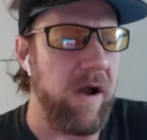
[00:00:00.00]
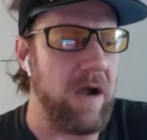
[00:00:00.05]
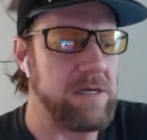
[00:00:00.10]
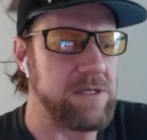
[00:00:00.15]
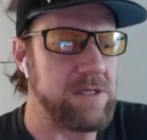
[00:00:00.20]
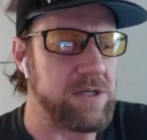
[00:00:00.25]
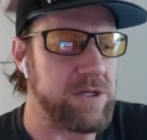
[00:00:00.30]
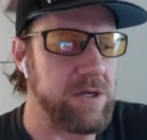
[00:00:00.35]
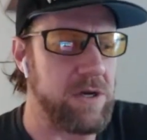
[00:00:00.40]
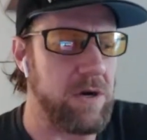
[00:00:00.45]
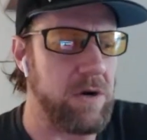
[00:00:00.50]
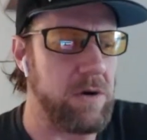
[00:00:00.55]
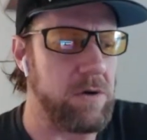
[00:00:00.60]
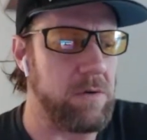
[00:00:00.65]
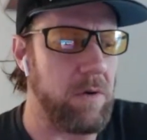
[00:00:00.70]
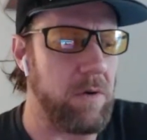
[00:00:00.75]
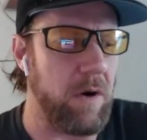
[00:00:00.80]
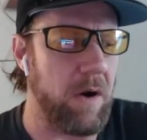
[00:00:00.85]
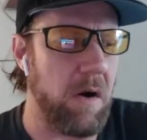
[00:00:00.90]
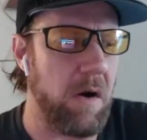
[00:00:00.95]
And
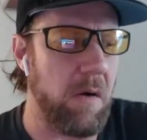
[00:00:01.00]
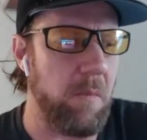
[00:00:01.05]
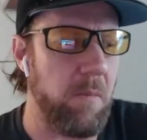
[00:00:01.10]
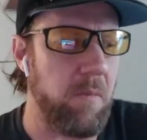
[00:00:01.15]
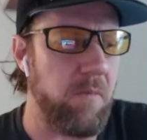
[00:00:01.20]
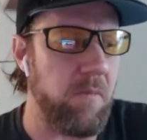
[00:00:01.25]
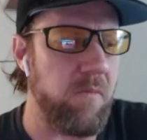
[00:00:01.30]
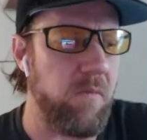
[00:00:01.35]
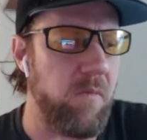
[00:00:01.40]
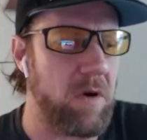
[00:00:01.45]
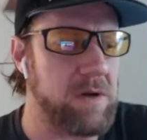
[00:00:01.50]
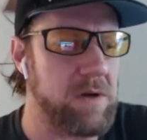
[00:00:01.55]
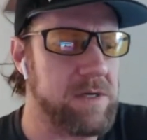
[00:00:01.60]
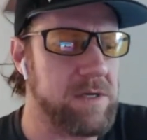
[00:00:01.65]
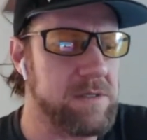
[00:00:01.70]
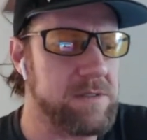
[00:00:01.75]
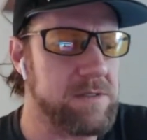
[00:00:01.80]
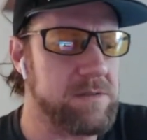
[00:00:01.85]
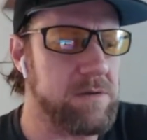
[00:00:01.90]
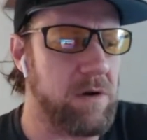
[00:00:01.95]
so, um,
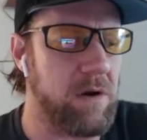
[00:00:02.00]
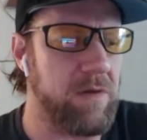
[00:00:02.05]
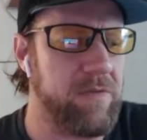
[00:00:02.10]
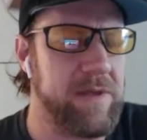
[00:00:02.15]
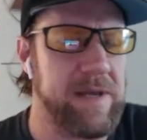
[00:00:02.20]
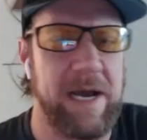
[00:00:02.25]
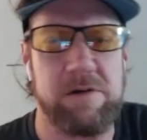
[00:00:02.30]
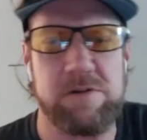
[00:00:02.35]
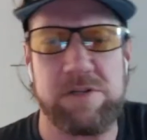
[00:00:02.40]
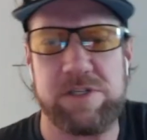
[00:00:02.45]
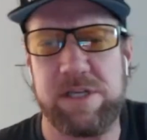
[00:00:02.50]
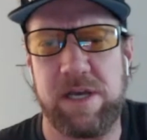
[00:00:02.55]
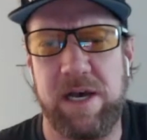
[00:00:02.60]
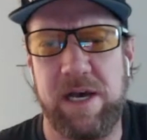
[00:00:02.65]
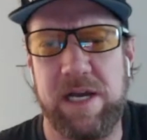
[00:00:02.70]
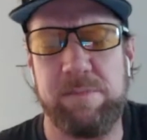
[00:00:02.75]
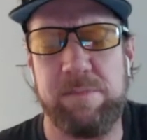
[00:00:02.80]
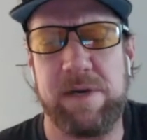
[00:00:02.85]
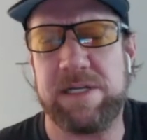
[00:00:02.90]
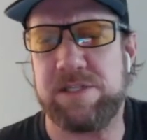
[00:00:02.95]
on the
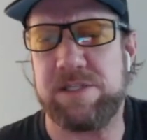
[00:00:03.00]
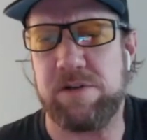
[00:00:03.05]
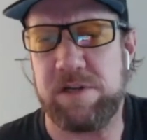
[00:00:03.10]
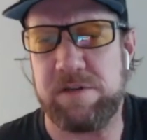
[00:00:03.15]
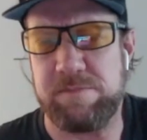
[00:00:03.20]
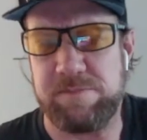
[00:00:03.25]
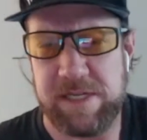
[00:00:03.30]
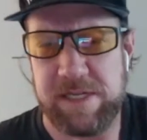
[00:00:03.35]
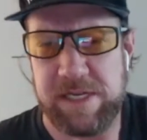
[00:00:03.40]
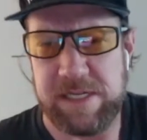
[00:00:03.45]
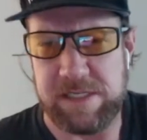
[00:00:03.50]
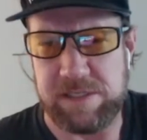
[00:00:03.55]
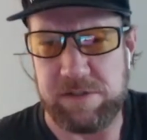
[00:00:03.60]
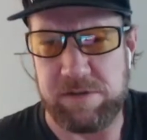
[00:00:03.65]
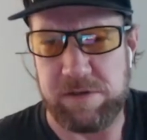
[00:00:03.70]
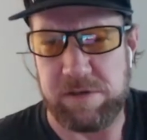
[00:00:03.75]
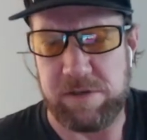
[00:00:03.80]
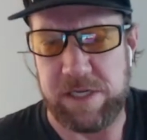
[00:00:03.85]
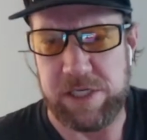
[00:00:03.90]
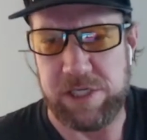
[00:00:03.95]
outside, my
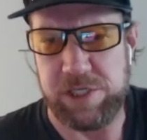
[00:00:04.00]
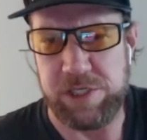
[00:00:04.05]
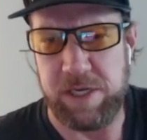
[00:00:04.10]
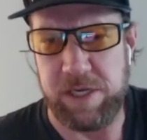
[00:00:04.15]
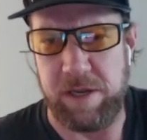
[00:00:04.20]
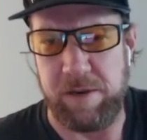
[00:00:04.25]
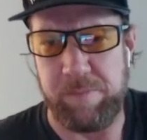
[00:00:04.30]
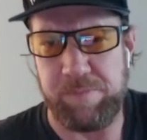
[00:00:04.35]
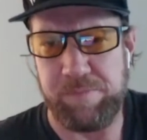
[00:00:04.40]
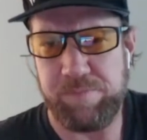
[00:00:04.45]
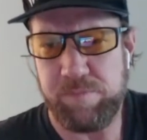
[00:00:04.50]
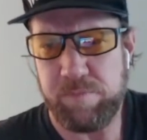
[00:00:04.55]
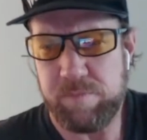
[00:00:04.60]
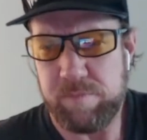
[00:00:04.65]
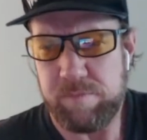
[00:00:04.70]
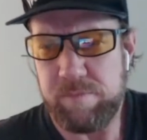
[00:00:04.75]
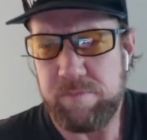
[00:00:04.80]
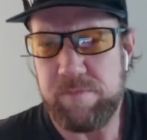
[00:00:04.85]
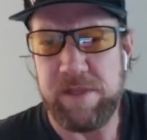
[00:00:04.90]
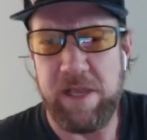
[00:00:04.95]
circumstances look like shit.
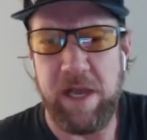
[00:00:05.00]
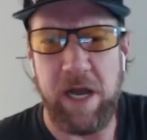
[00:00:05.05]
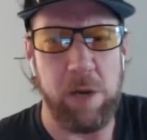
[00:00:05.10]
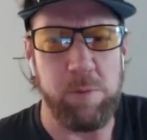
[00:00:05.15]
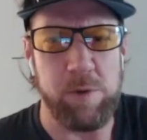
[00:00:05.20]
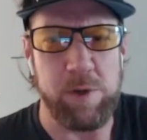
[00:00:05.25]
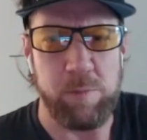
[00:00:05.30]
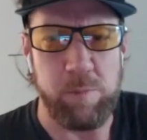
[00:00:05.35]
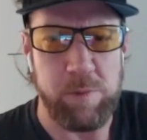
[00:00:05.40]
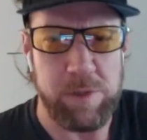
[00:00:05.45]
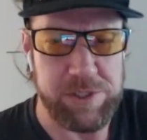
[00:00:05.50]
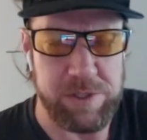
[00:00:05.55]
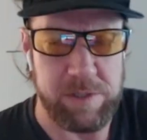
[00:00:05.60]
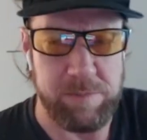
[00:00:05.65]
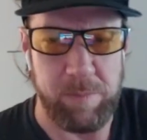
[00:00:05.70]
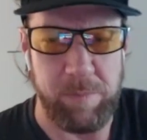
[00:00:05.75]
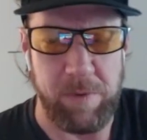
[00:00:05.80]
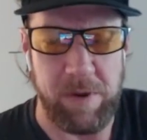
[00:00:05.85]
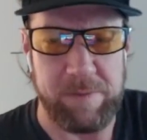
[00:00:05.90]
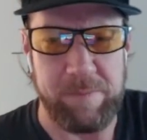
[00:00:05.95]
I wouldn't wish
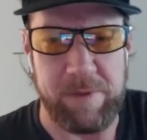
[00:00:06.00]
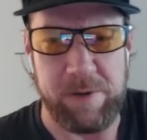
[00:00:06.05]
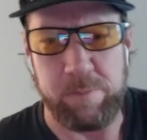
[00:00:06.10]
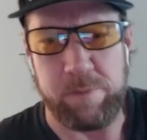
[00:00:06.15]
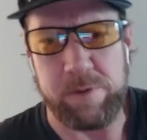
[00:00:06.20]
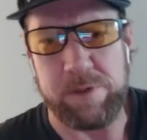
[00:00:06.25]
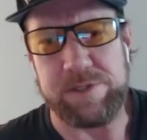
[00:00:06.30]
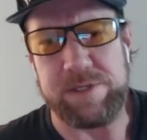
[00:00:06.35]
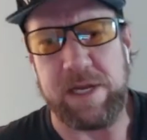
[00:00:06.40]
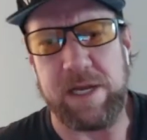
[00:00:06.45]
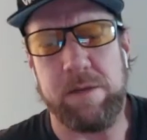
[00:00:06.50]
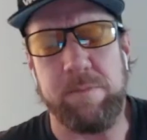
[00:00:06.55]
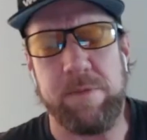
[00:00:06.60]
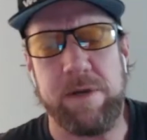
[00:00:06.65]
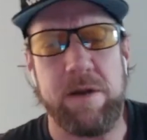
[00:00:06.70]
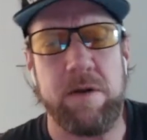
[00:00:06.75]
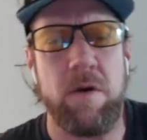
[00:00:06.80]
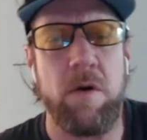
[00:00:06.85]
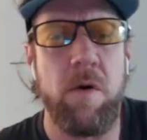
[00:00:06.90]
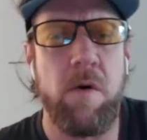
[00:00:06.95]
them upon my worst
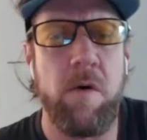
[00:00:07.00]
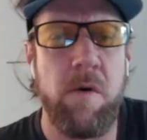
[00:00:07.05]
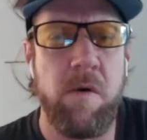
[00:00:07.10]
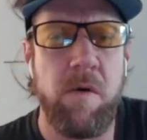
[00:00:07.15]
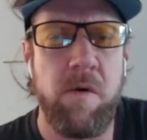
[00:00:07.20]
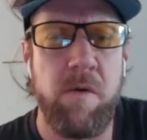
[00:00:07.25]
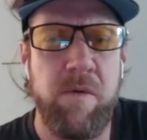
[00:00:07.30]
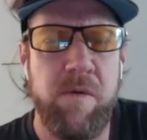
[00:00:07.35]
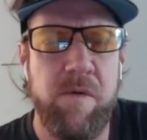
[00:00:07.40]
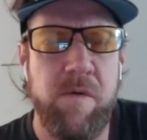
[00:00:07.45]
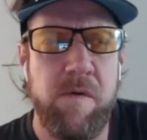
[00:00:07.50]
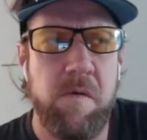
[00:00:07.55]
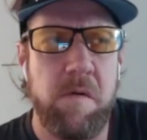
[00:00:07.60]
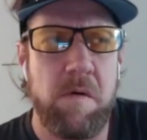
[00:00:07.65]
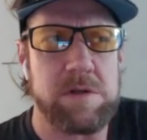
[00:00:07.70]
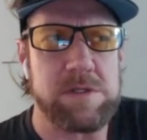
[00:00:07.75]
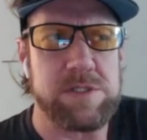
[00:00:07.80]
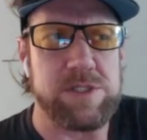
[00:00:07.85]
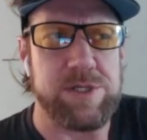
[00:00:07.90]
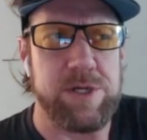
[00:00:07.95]
enemy.
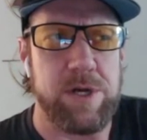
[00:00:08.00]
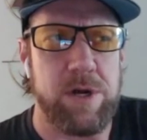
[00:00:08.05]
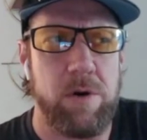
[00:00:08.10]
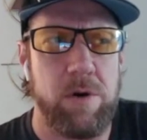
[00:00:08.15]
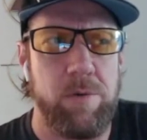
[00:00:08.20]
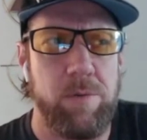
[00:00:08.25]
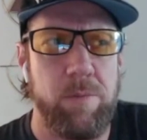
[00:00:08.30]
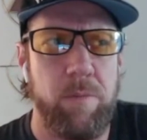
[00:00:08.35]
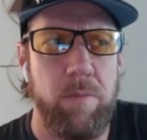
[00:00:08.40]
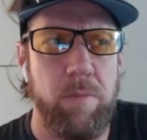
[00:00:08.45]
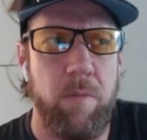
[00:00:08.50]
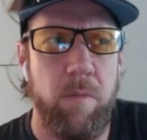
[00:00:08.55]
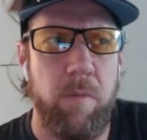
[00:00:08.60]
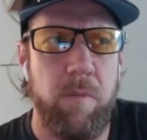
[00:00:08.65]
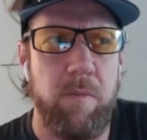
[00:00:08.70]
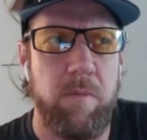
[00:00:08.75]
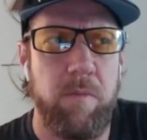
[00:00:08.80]
So,